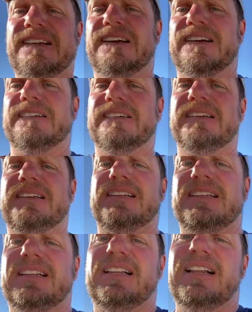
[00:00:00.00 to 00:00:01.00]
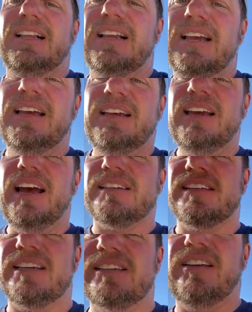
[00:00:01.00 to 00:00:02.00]
Here.
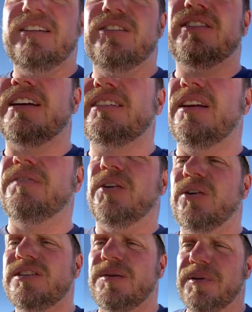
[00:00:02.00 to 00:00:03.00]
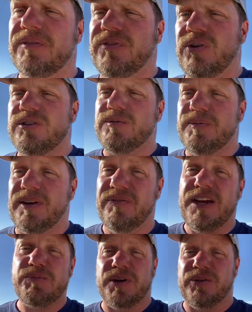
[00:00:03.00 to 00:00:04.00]
Yes, I saw... Did you guys see the photos? I put the photos up on my
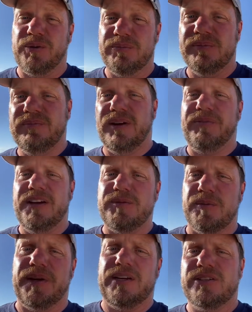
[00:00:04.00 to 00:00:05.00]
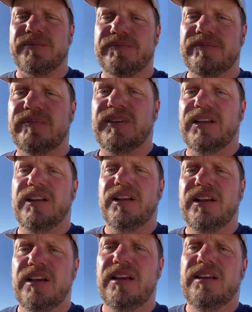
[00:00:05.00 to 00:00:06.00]
Facebook group. My Facebook page.
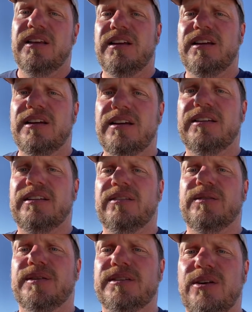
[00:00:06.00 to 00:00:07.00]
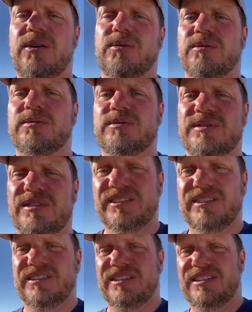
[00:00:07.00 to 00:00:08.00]
Uh, I think it was... Oh.
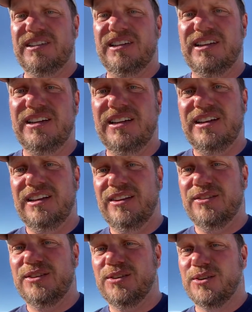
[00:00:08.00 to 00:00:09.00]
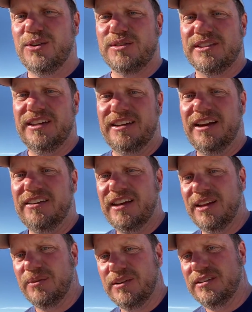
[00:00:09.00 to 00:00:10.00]
Those little girls will steal... Hell yeah,
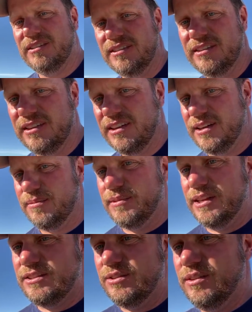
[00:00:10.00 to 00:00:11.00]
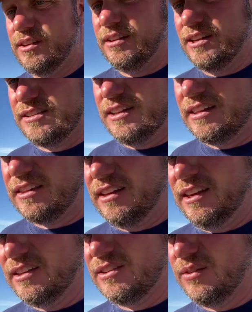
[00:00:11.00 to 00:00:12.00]
they will. Um, let's do the... Let's lock the
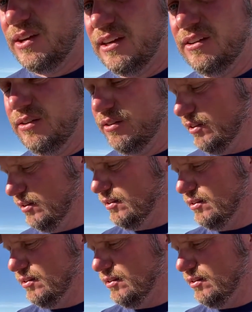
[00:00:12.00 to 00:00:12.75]
key so I can do the...